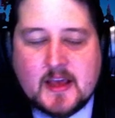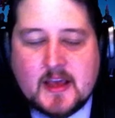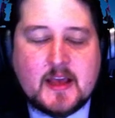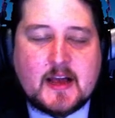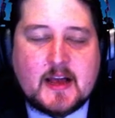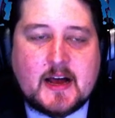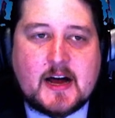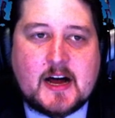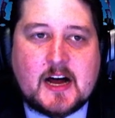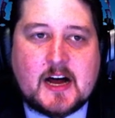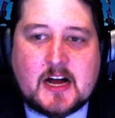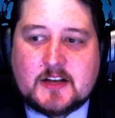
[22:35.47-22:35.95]

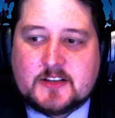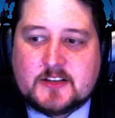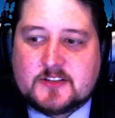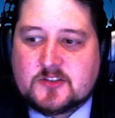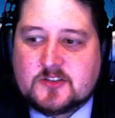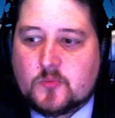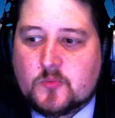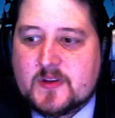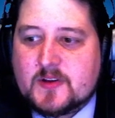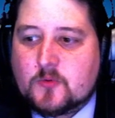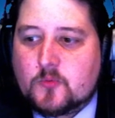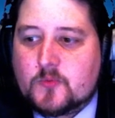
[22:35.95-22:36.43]
Uh, so
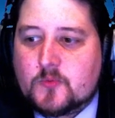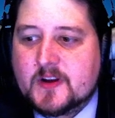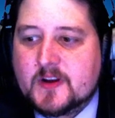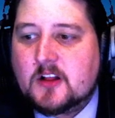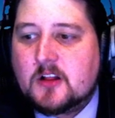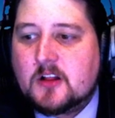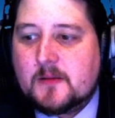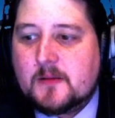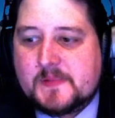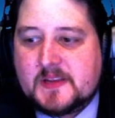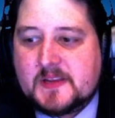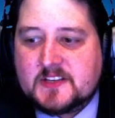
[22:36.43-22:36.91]
we
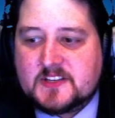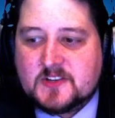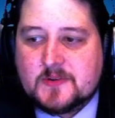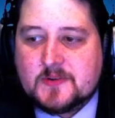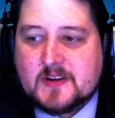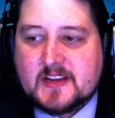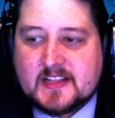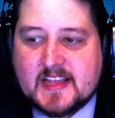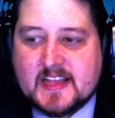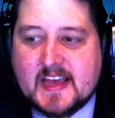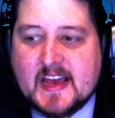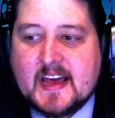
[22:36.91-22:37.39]
will be
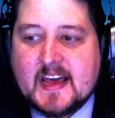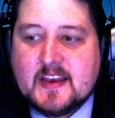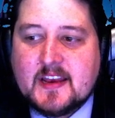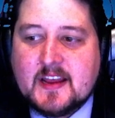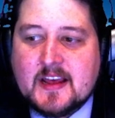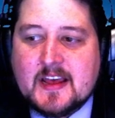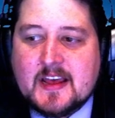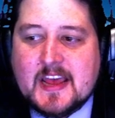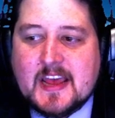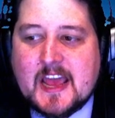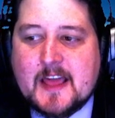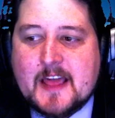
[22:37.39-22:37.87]
doing that.
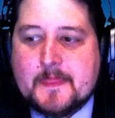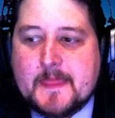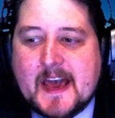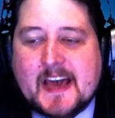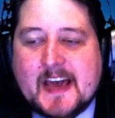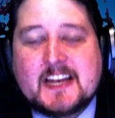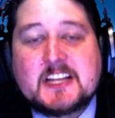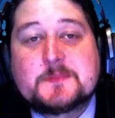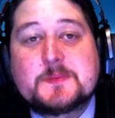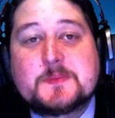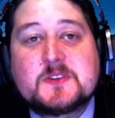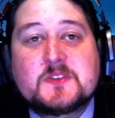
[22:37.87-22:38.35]
And that
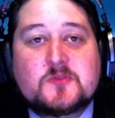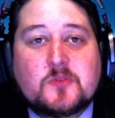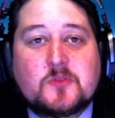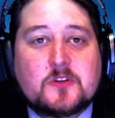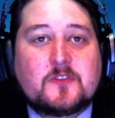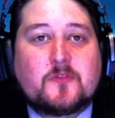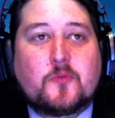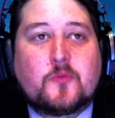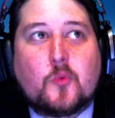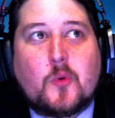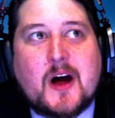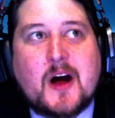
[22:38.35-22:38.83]
has been sort
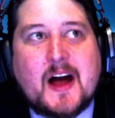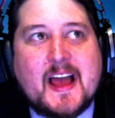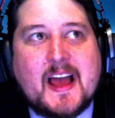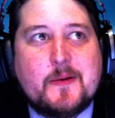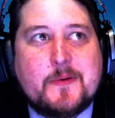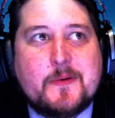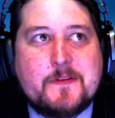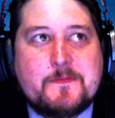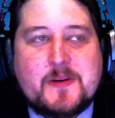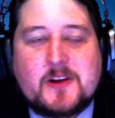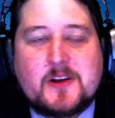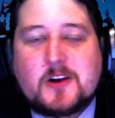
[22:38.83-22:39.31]
of why
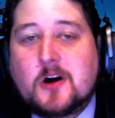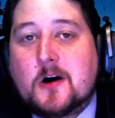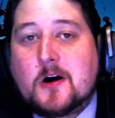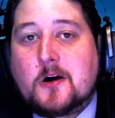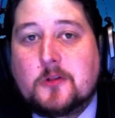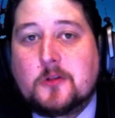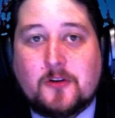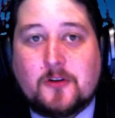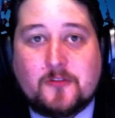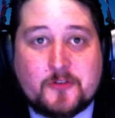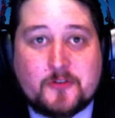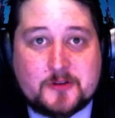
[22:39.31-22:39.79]
we've been
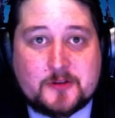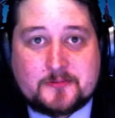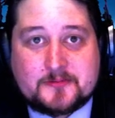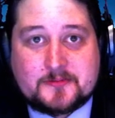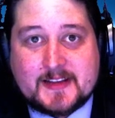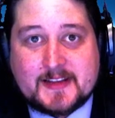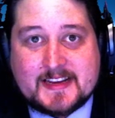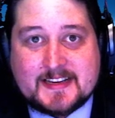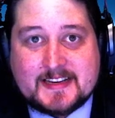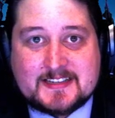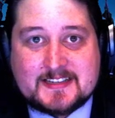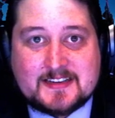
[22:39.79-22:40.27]
all over the
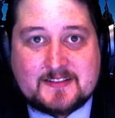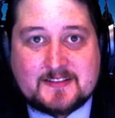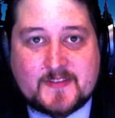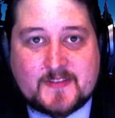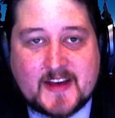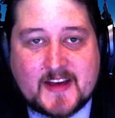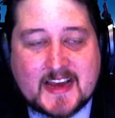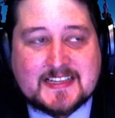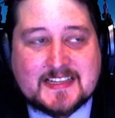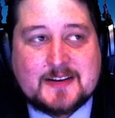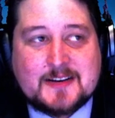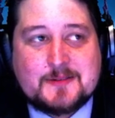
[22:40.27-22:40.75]
place. In
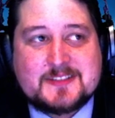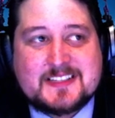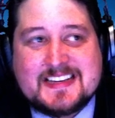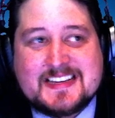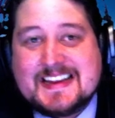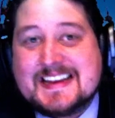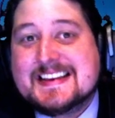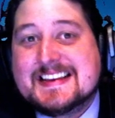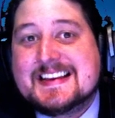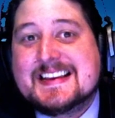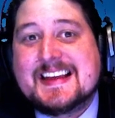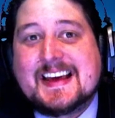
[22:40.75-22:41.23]
fact, I was in
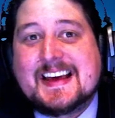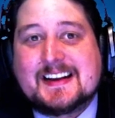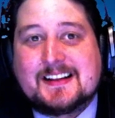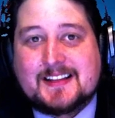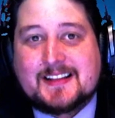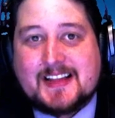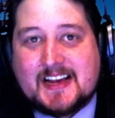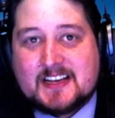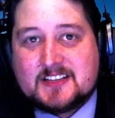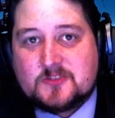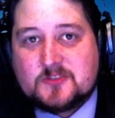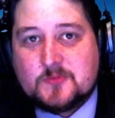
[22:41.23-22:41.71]
Indiana
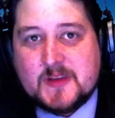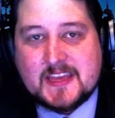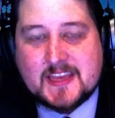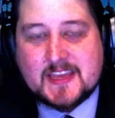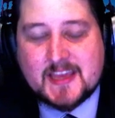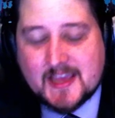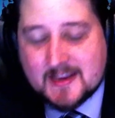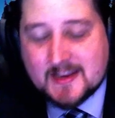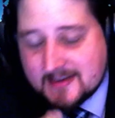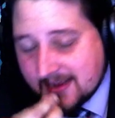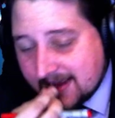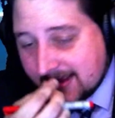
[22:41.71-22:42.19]
last
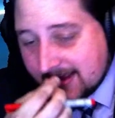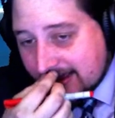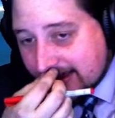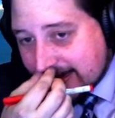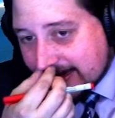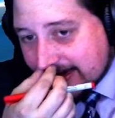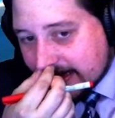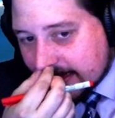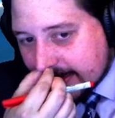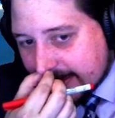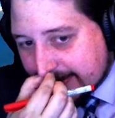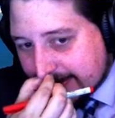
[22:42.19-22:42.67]
weekend.
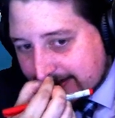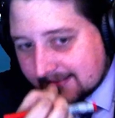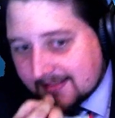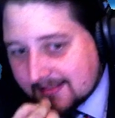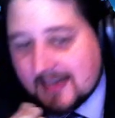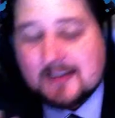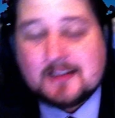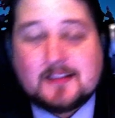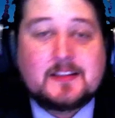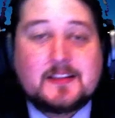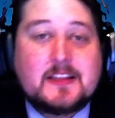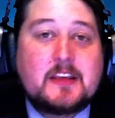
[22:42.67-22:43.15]
Uh, and
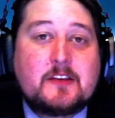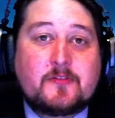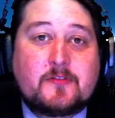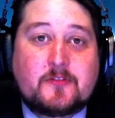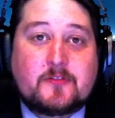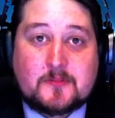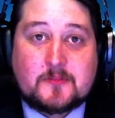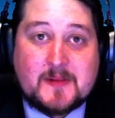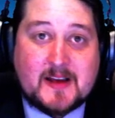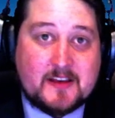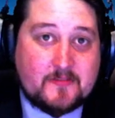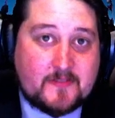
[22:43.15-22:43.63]
luckily
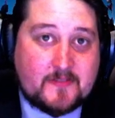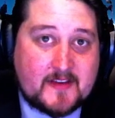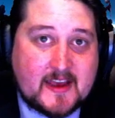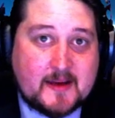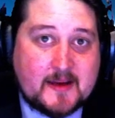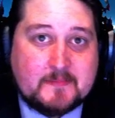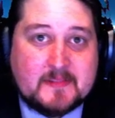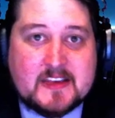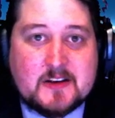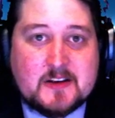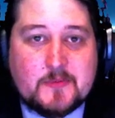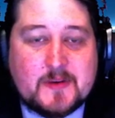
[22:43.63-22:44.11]
for my
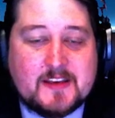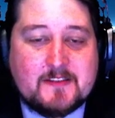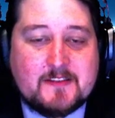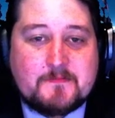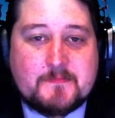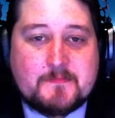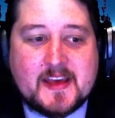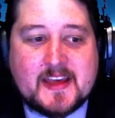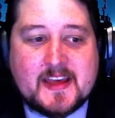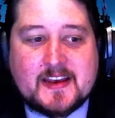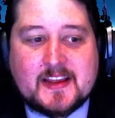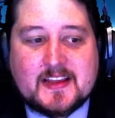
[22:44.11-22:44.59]
family, we've
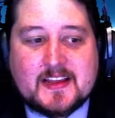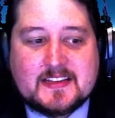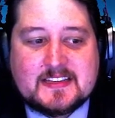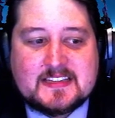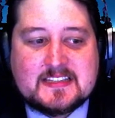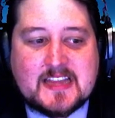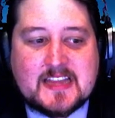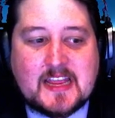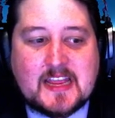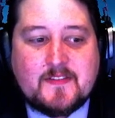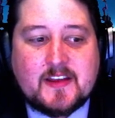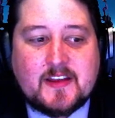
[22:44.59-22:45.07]
been
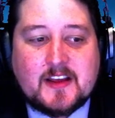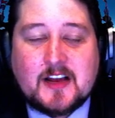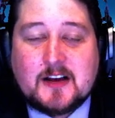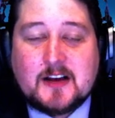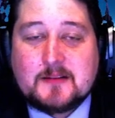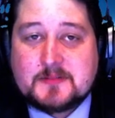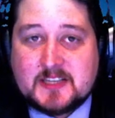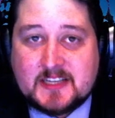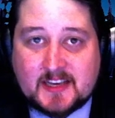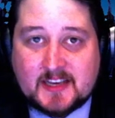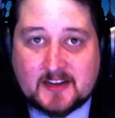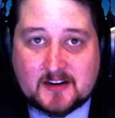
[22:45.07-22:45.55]
saving
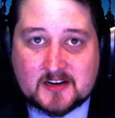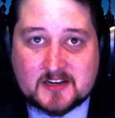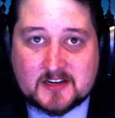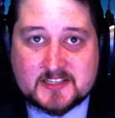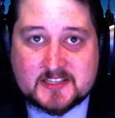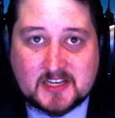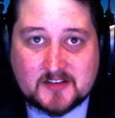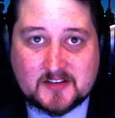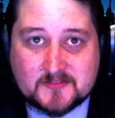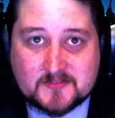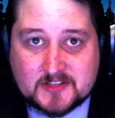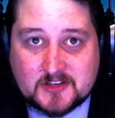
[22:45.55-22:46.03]
up to get
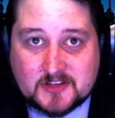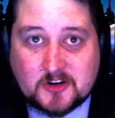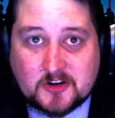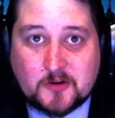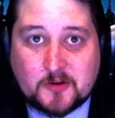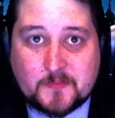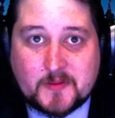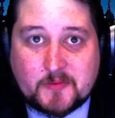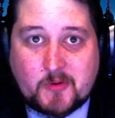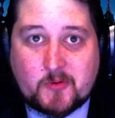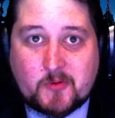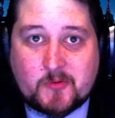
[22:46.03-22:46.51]
ourselves the
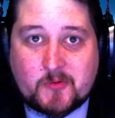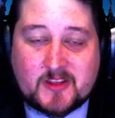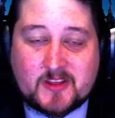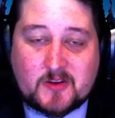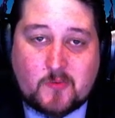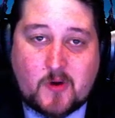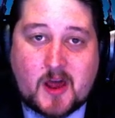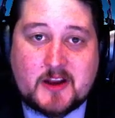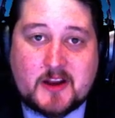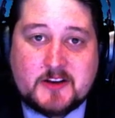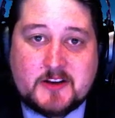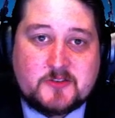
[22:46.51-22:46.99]
home that we really
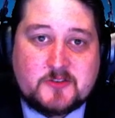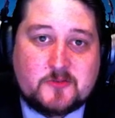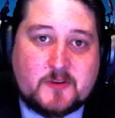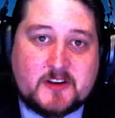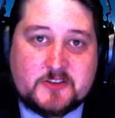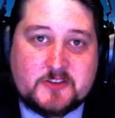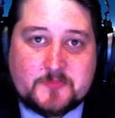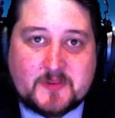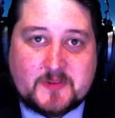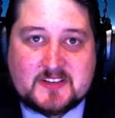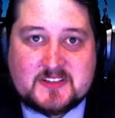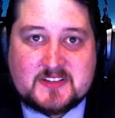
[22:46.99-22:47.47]
wanted to
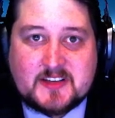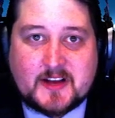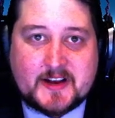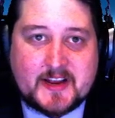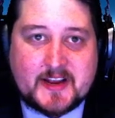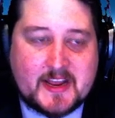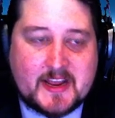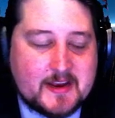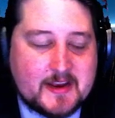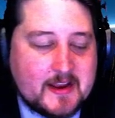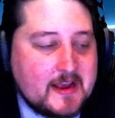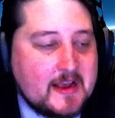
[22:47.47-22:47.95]
raise my son
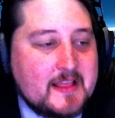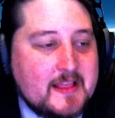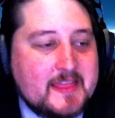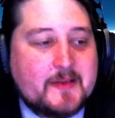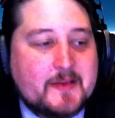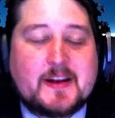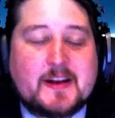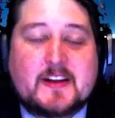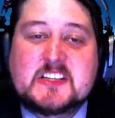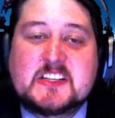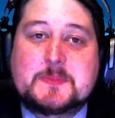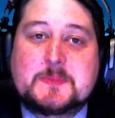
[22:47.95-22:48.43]
in. They
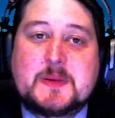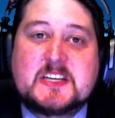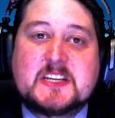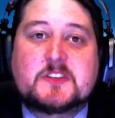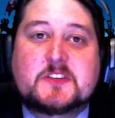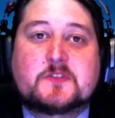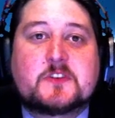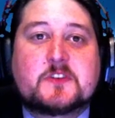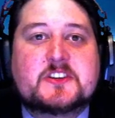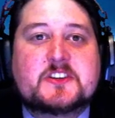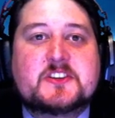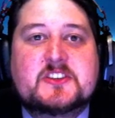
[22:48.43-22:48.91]
would have space
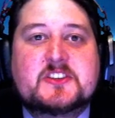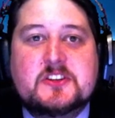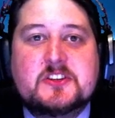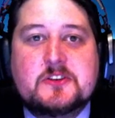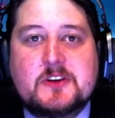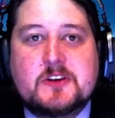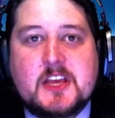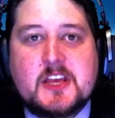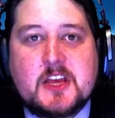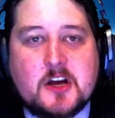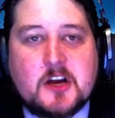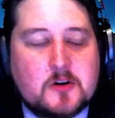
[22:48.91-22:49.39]
for a
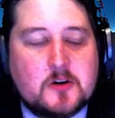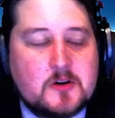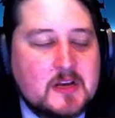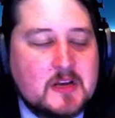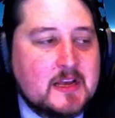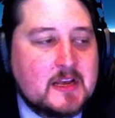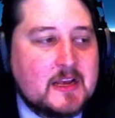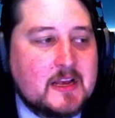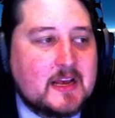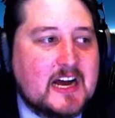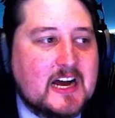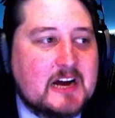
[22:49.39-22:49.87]
studio.
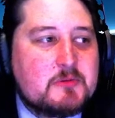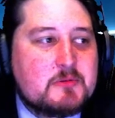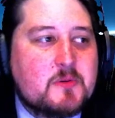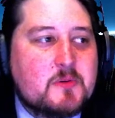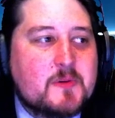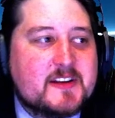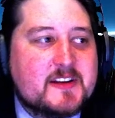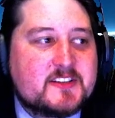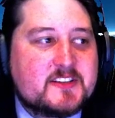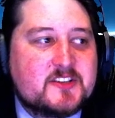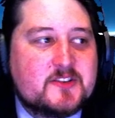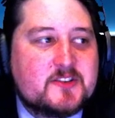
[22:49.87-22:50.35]
Uh, we
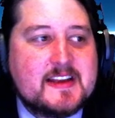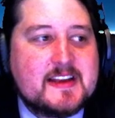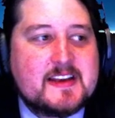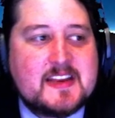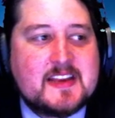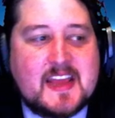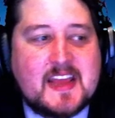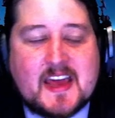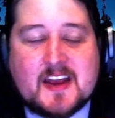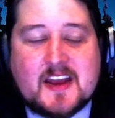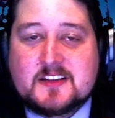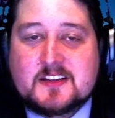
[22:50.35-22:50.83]
went to
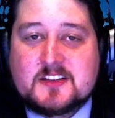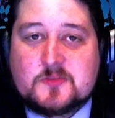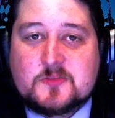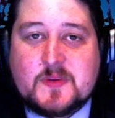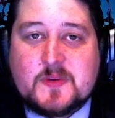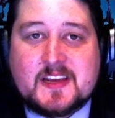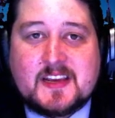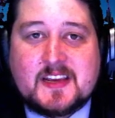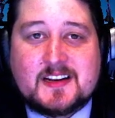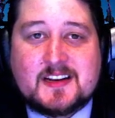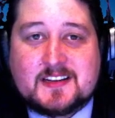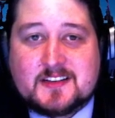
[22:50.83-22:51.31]
Indiana this
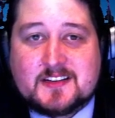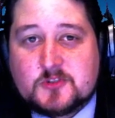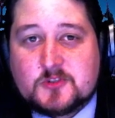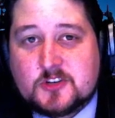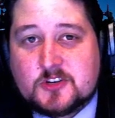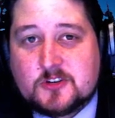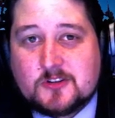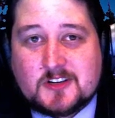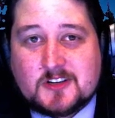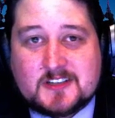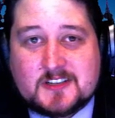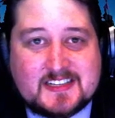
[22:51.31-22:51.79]
weekend and
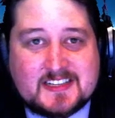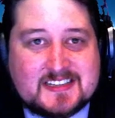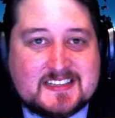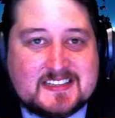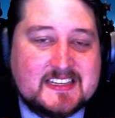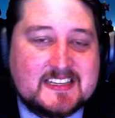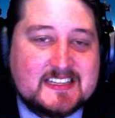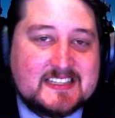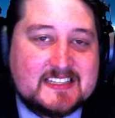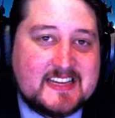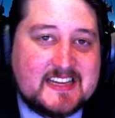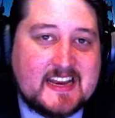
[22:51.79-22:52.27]
looked at
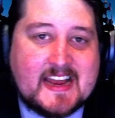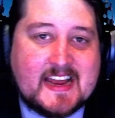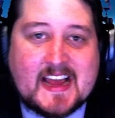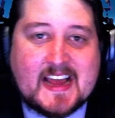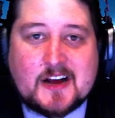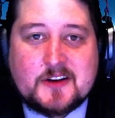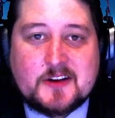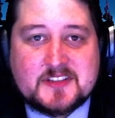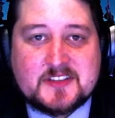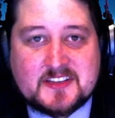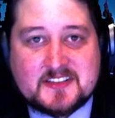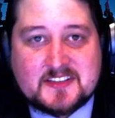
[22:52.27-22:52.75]
16
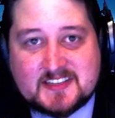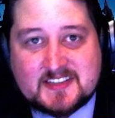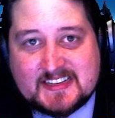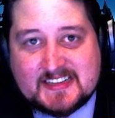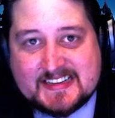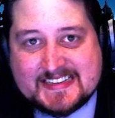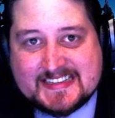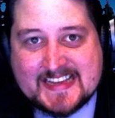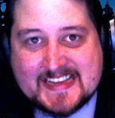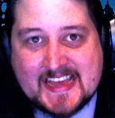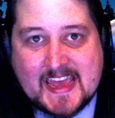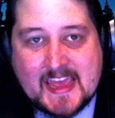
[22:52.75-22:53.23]
houses in a
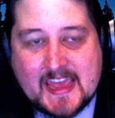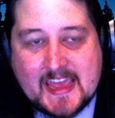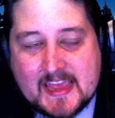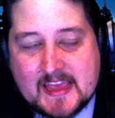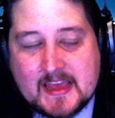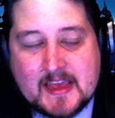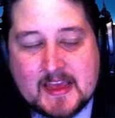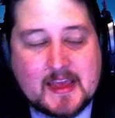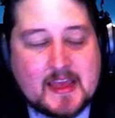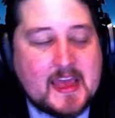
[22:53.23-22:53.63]
day.